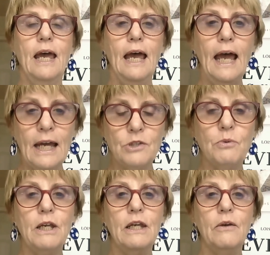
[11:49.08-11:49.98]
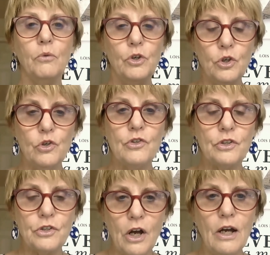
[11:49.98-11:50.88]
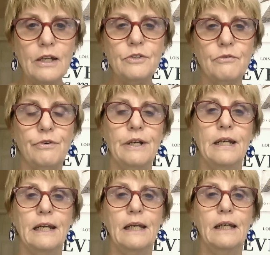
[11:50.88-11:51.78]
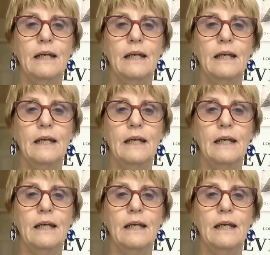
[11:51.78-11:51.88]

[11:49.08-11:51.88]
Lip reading: as we use the science of reading